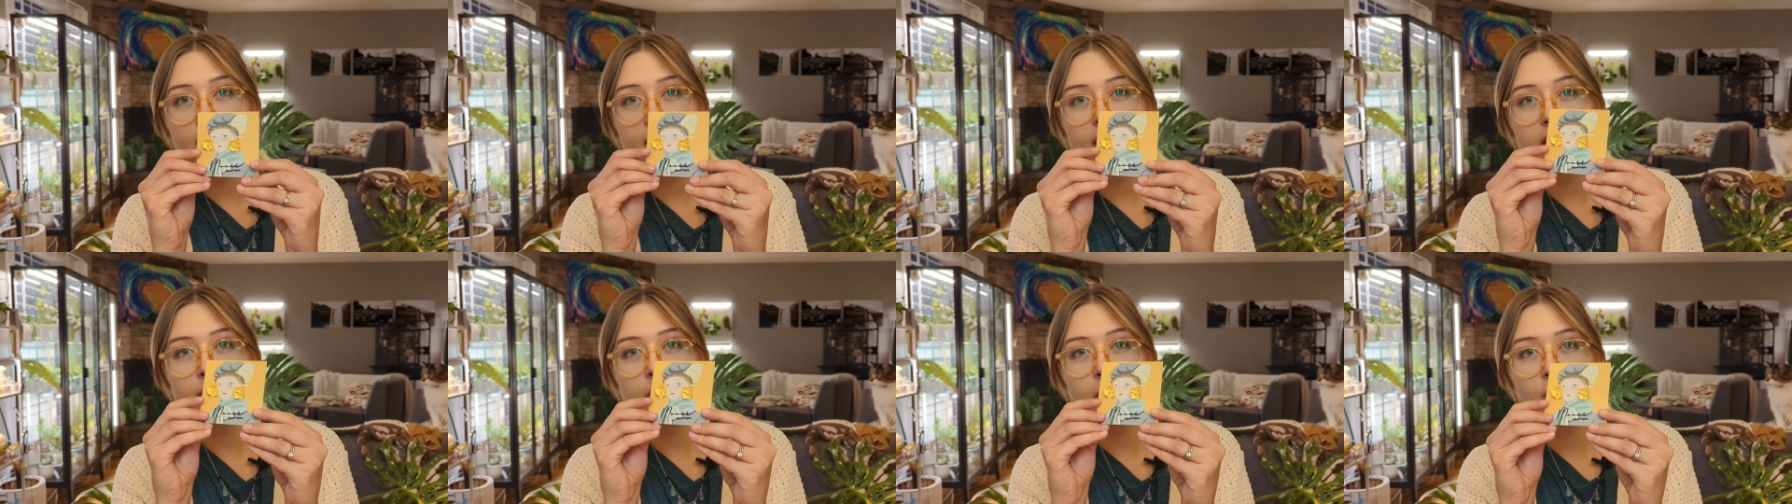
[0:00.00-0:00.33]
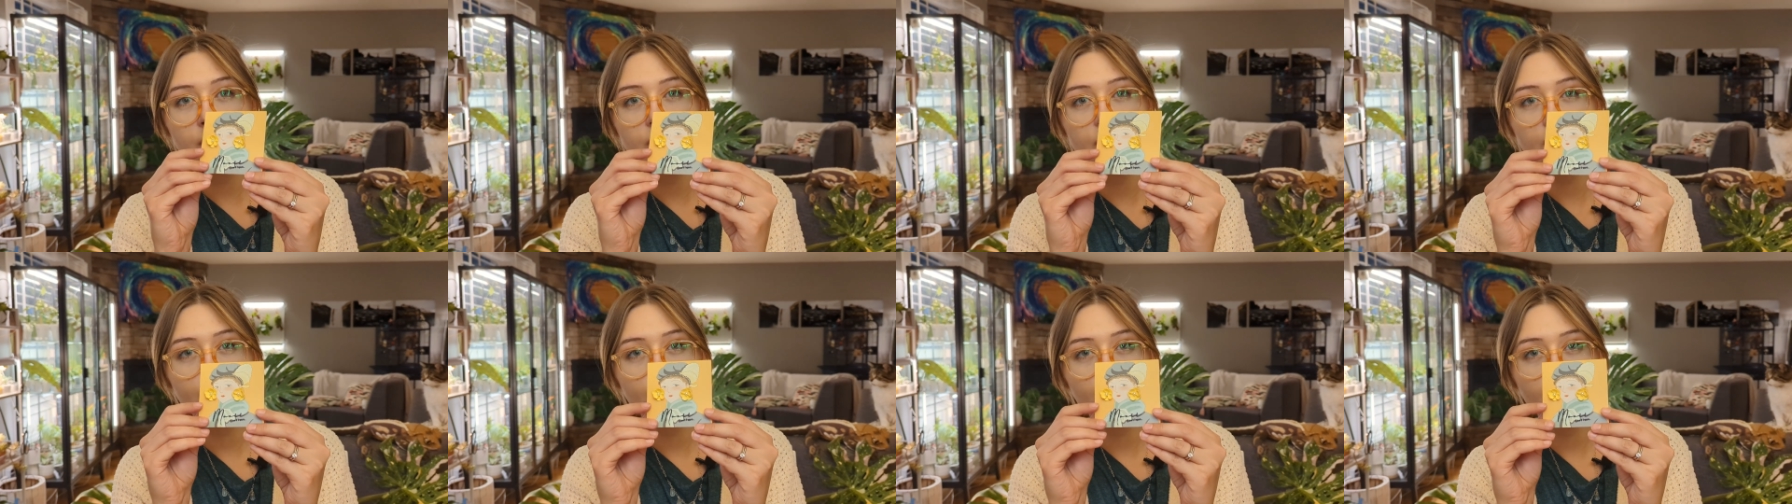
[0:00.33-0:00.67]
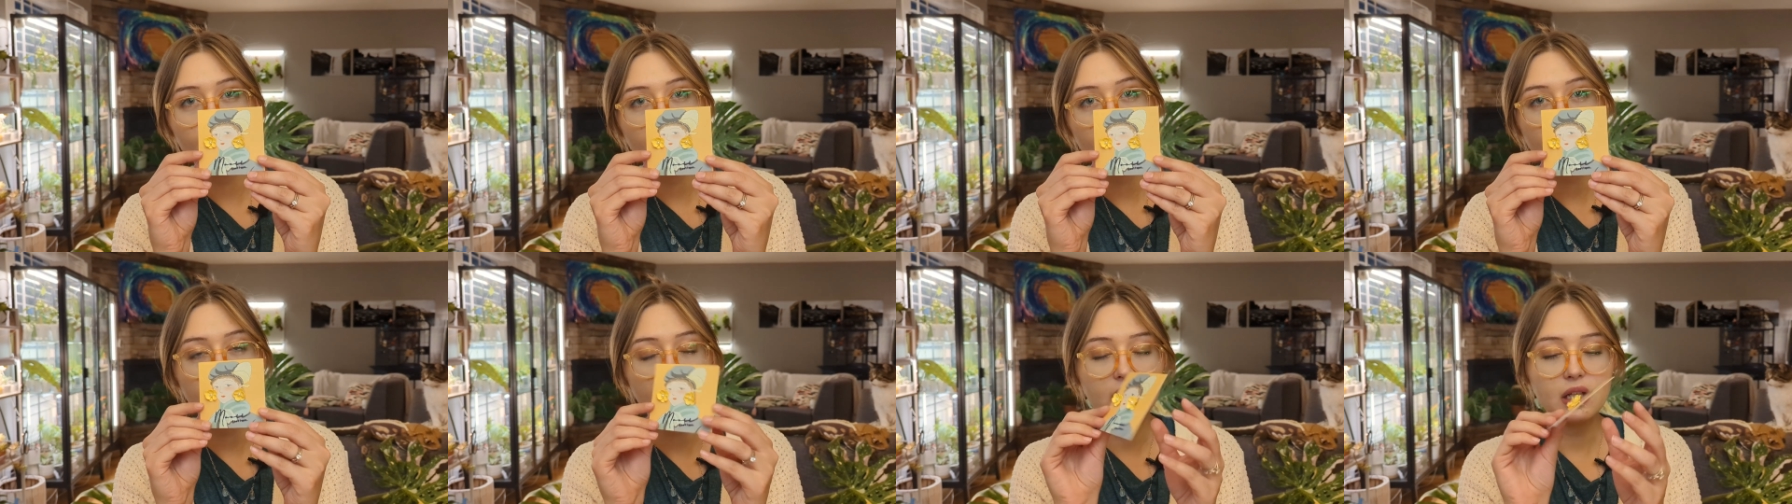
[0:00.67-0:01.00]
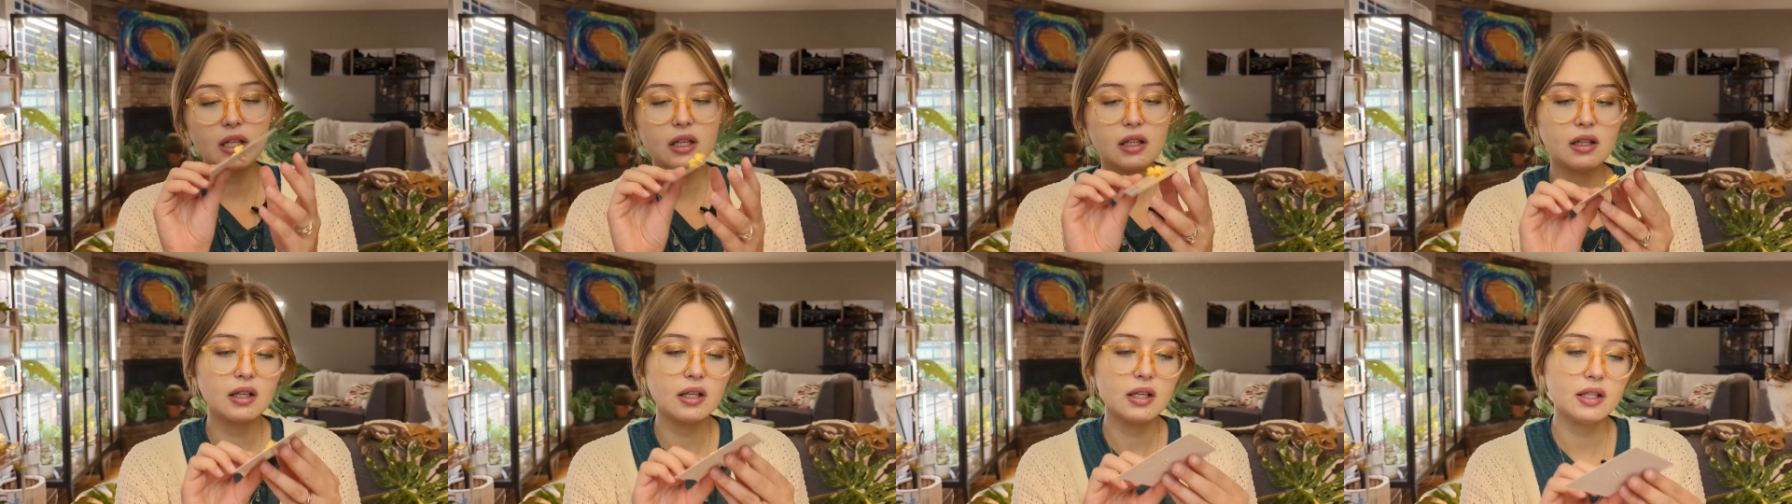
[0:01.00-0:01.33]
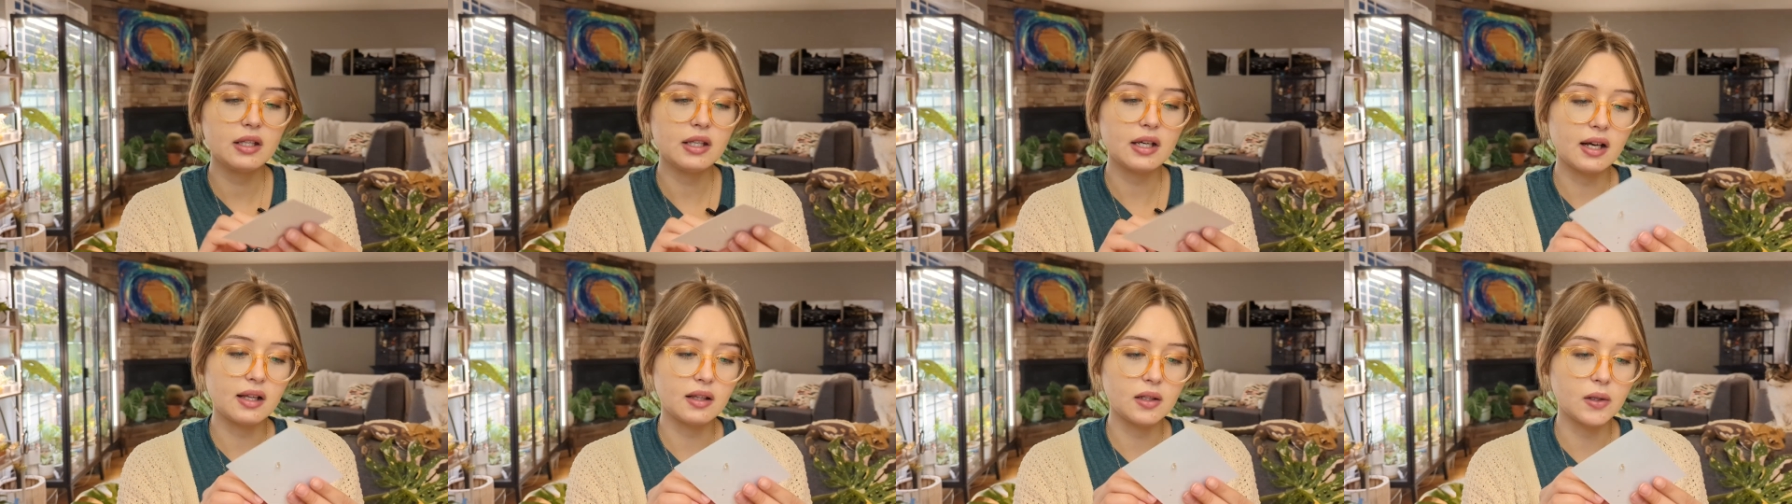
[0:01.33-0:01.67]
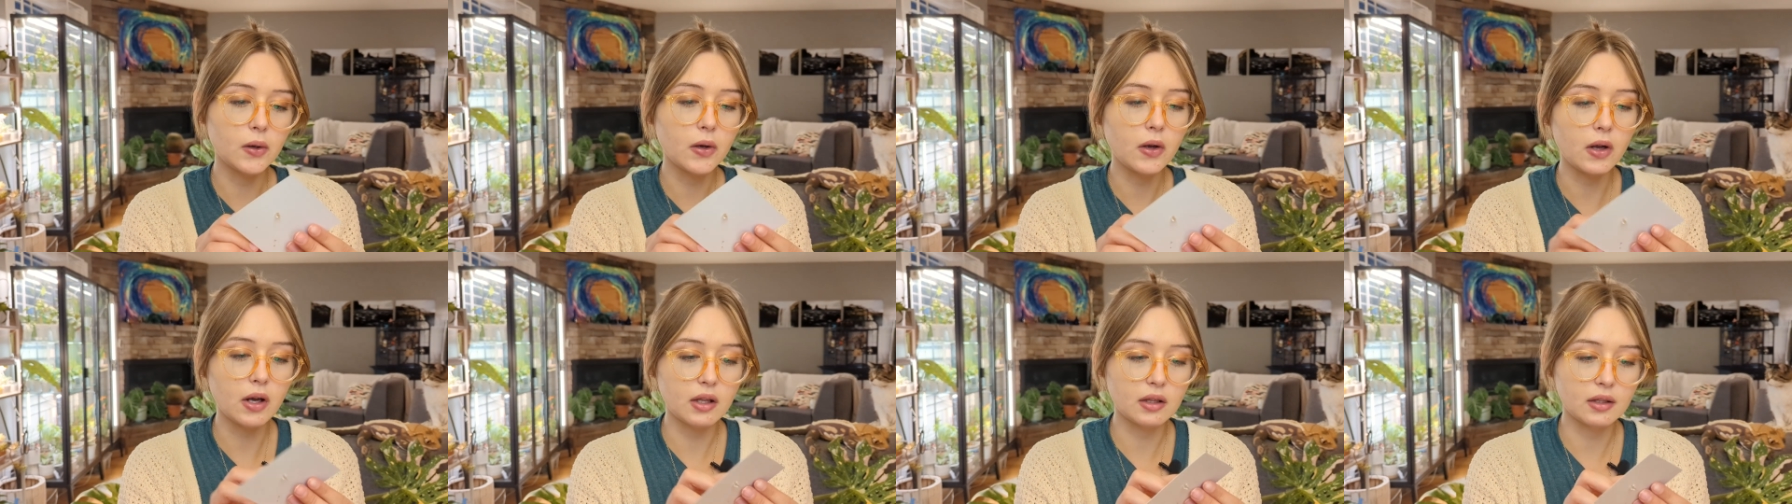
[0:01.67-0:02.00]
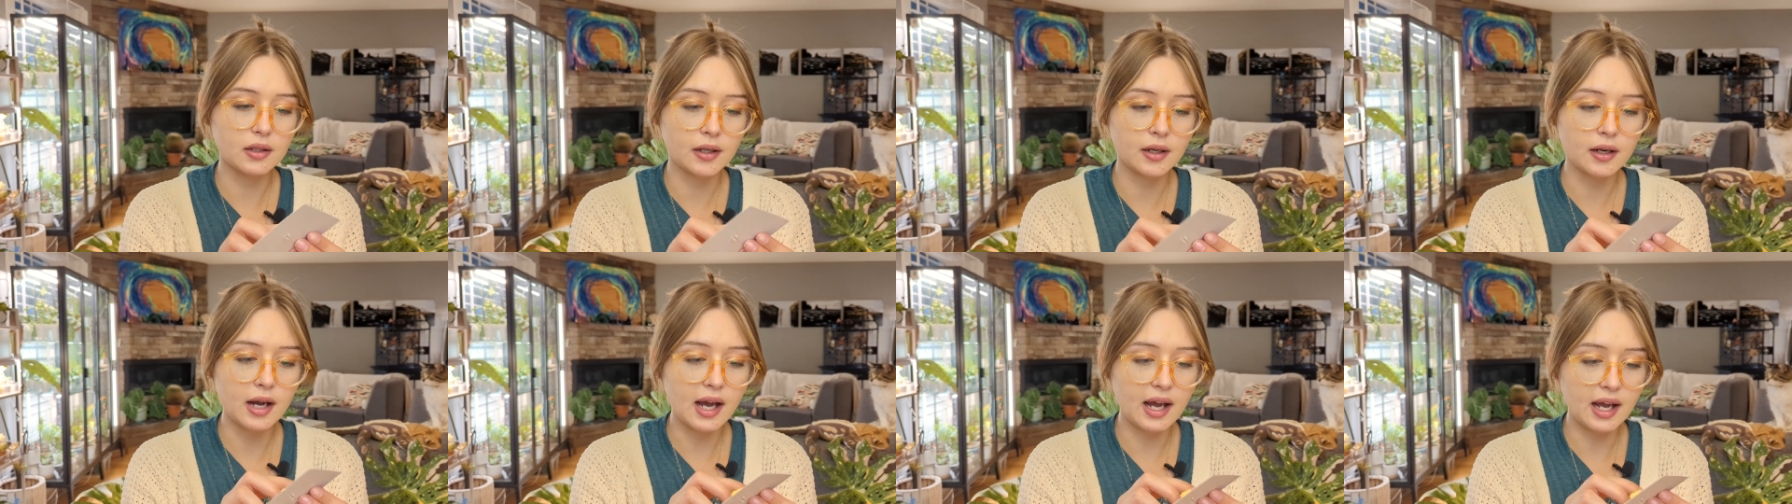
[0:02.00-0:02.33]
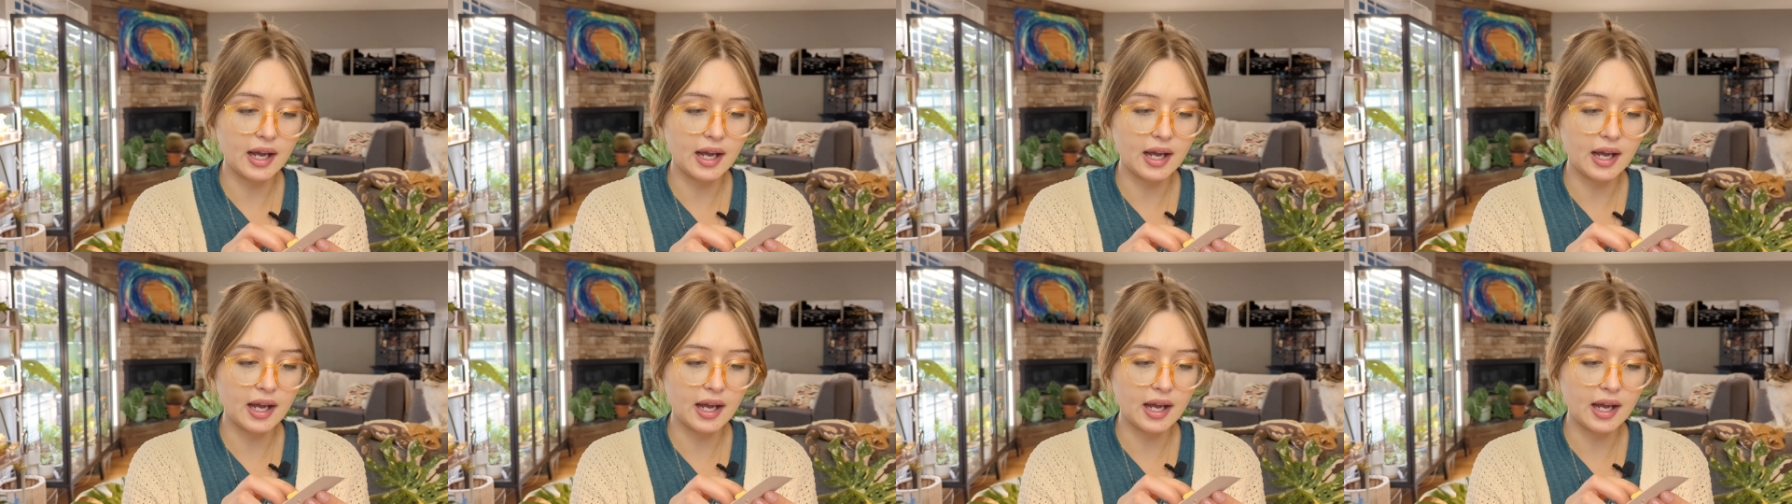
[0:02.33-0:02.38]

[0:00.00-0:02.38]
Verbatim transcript: in the most pretty yellow color.